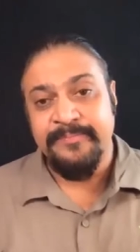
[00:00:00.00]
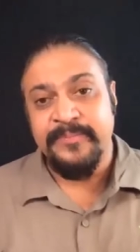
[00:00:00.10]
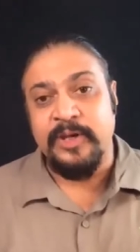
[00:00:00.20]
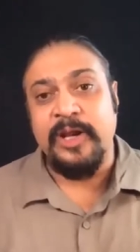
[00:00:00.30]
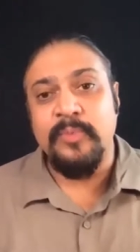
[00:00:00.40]

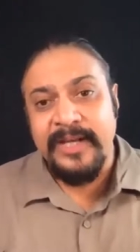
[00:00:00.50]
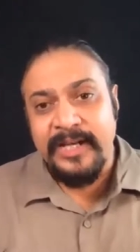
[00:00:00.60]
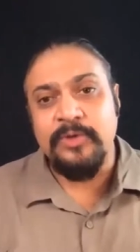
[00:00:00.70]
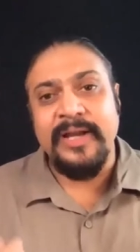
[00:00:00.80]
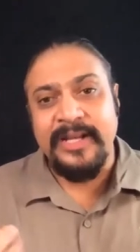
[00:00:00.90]
You know, we
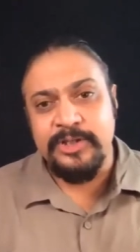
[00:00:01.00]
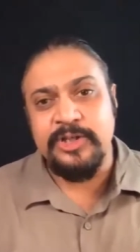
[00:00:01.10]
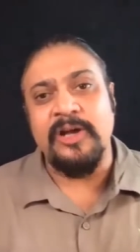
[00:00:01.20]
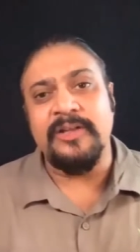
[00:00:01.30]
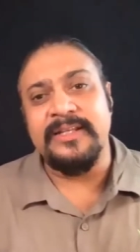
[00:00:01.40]
need to
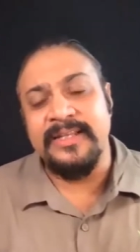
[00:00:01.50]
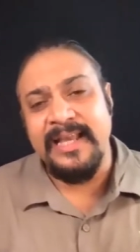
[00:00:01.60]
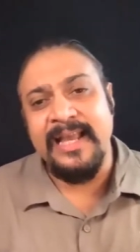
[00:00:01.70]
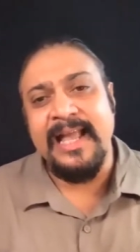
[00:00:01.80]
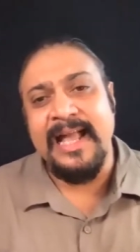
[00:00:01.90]
ensure that
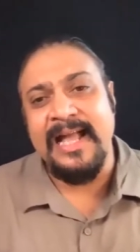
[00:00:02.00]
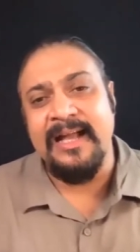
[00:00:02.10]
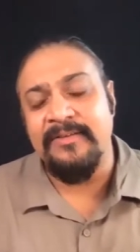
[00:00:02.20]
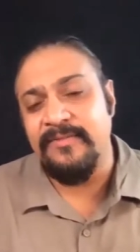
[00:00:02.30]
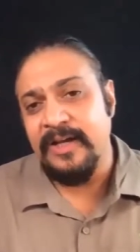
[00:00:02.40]
they
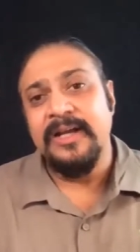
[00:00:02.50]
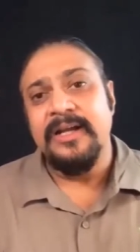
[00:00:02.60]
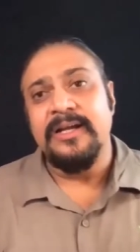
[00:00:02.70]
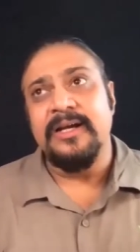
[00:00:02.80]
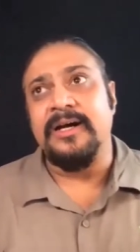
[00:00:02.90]
have
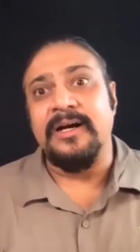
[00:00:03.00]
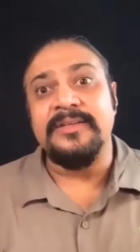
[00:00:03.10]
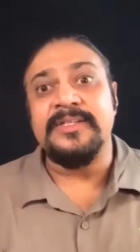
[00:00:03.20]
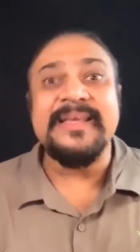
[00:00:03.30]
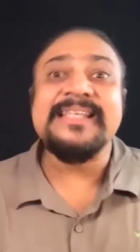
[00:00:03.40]
uh,
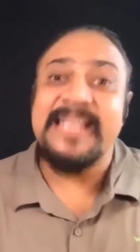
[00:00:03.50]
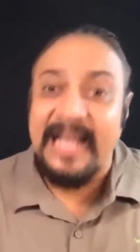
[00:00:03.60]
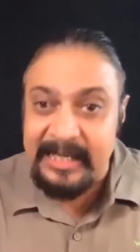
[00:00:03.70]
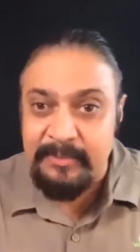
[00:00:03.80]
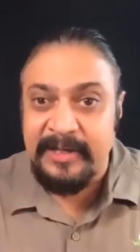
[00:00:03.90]
some
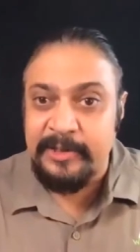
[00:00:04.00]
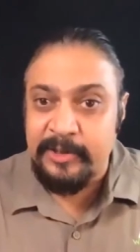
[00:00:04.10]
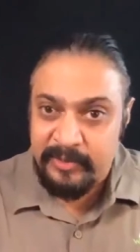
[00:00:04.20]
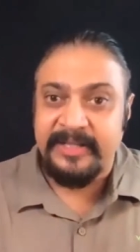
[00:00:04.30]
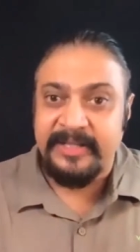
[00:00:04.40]
excitement
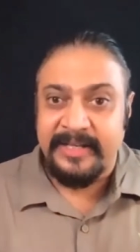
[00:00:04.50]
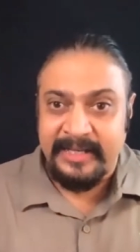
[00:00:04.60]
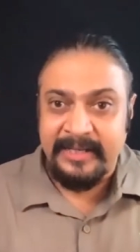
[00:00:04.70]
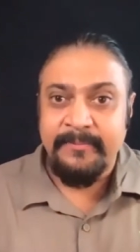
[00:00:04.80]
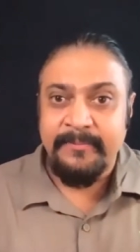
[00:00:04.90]
during the day,